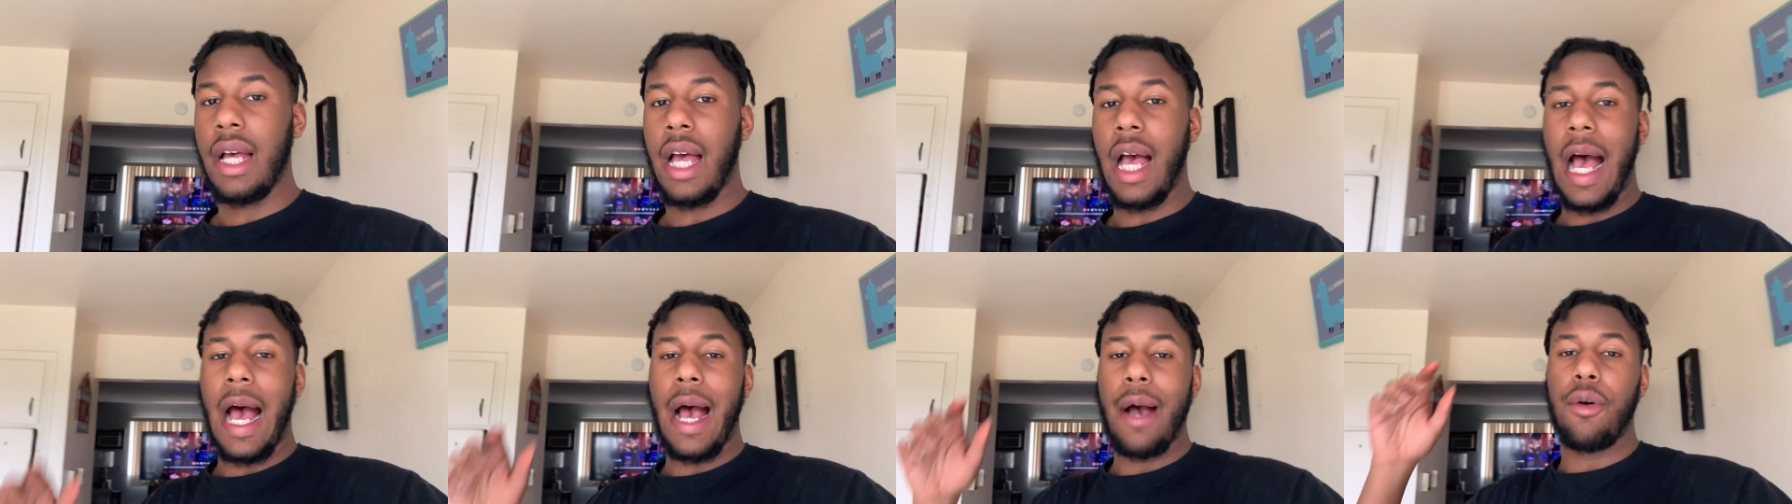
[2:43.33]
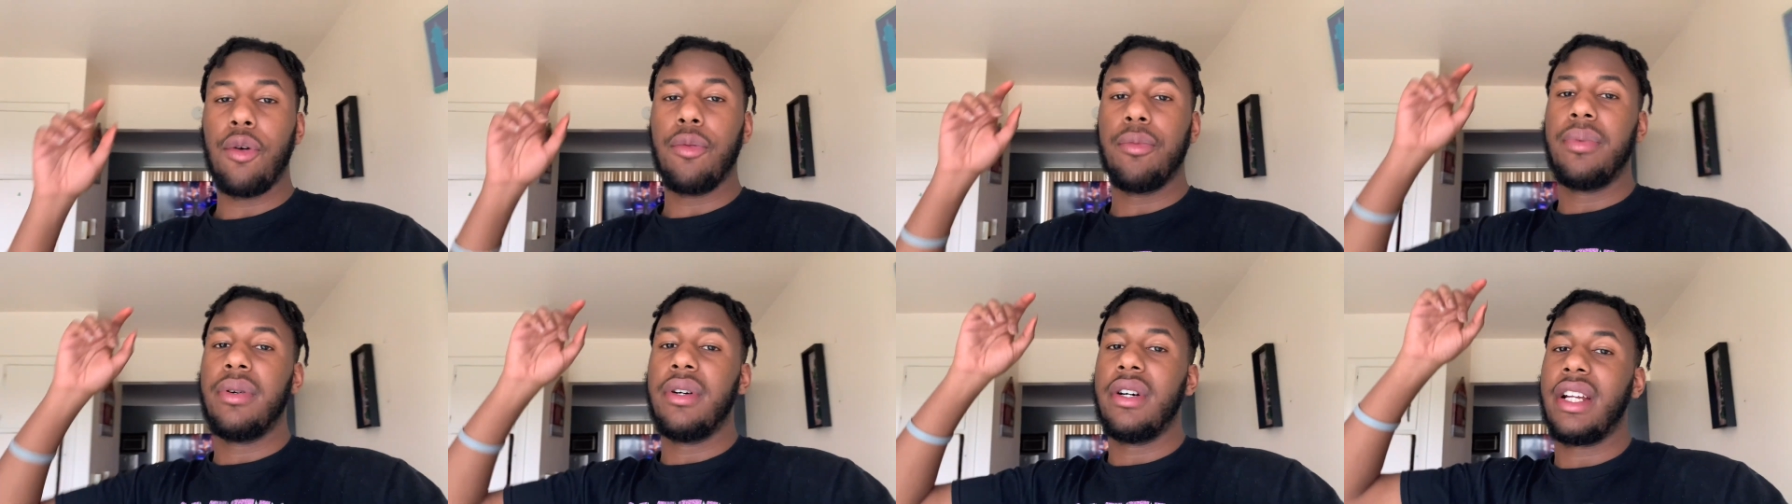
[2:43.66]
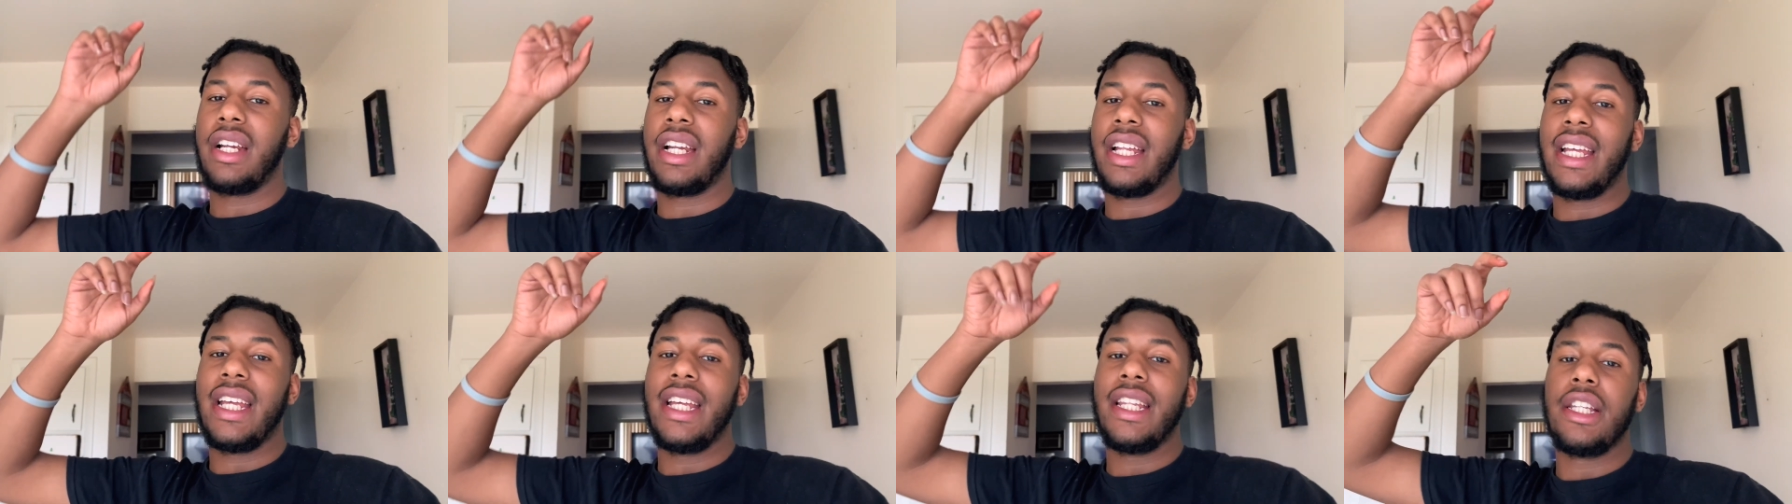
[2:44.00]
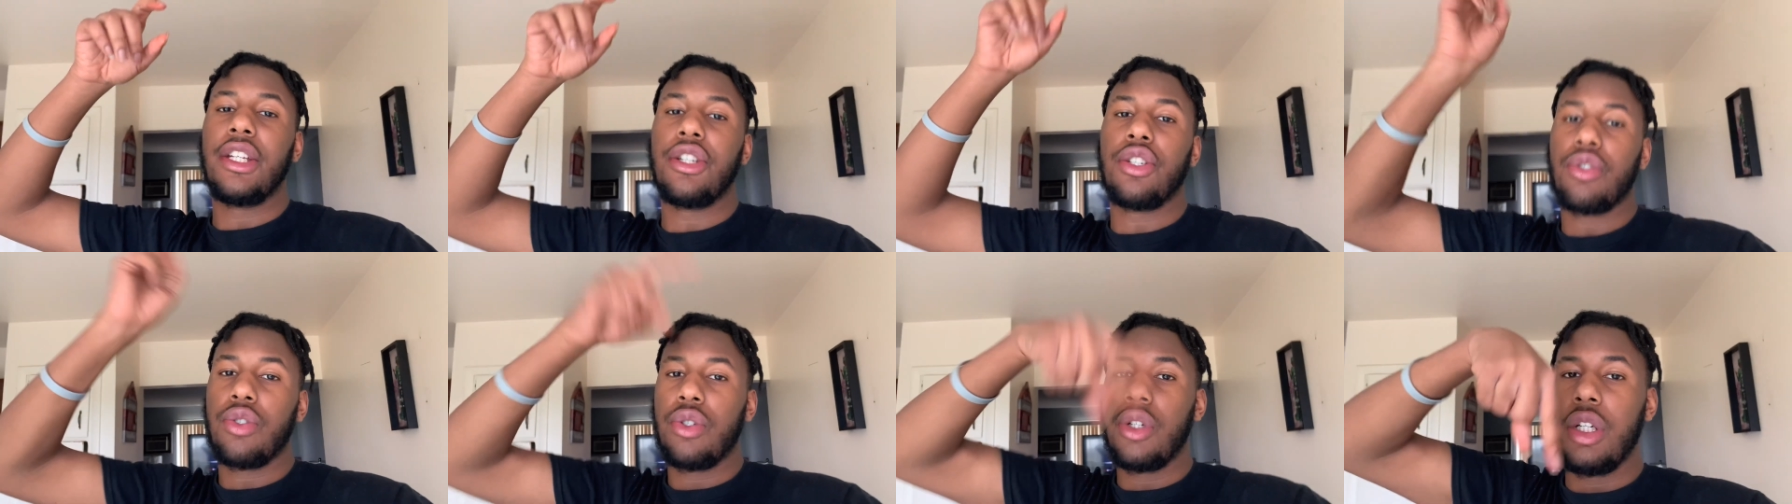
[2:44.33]
I will put it in the
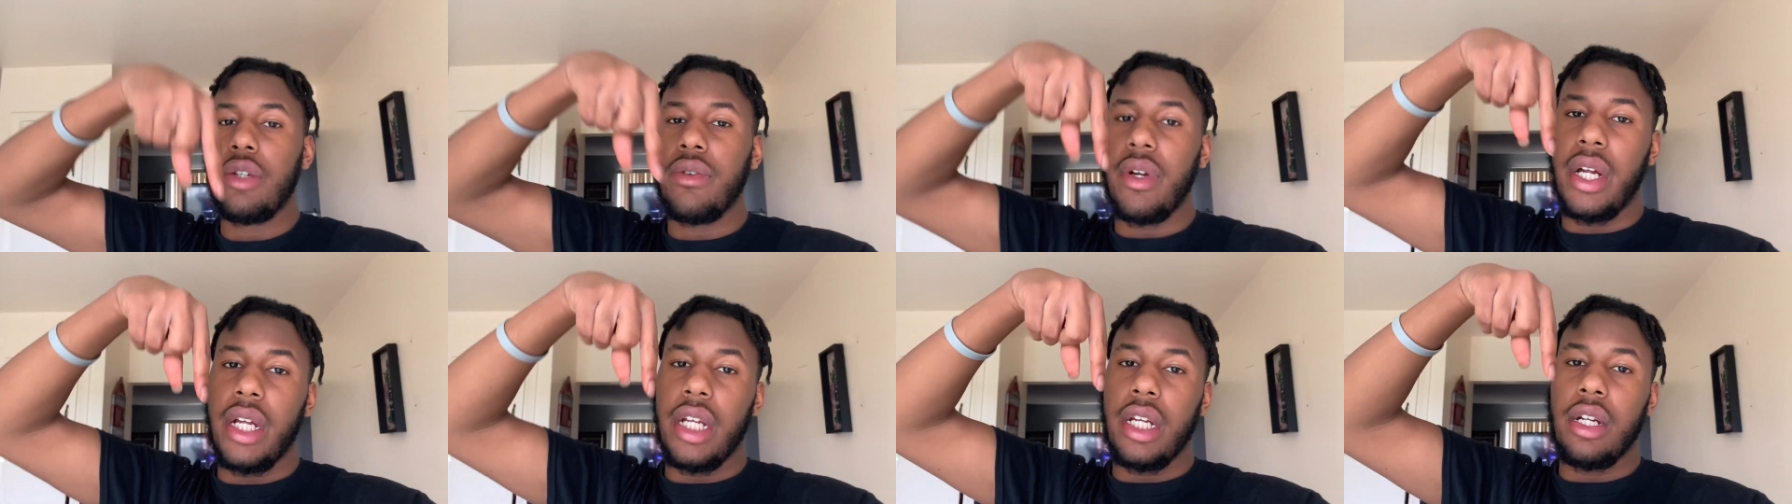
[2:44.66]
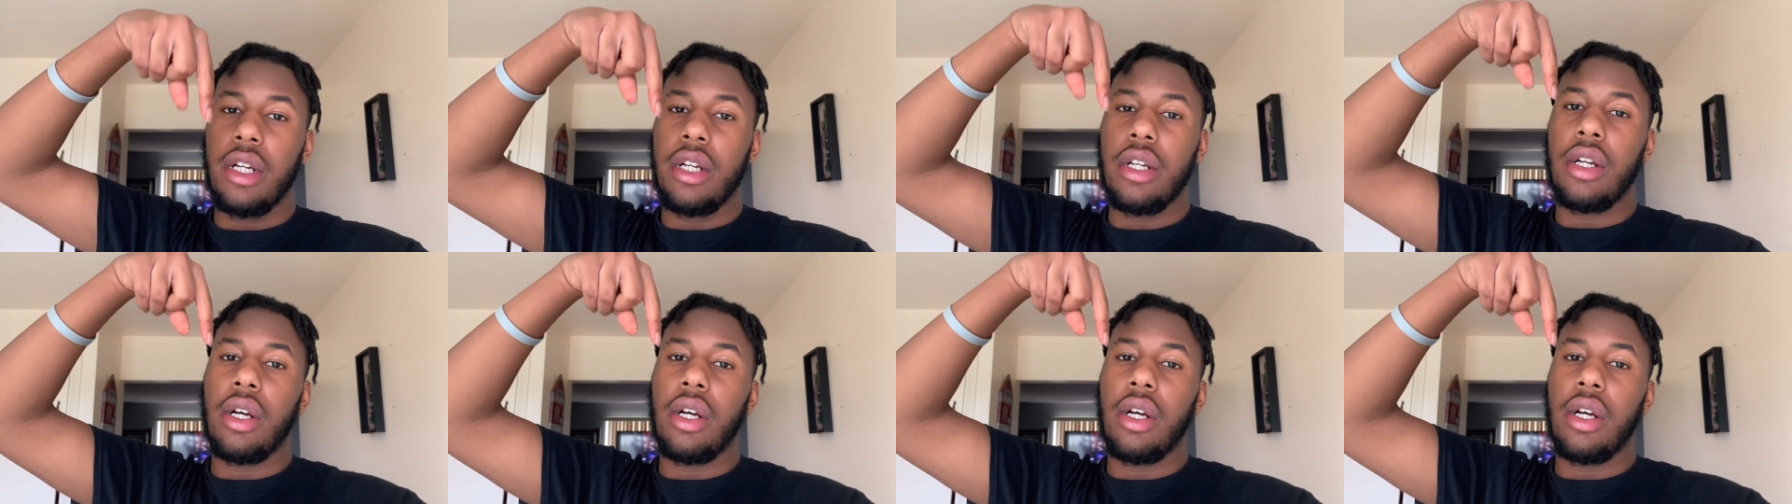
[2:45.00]
screen right here,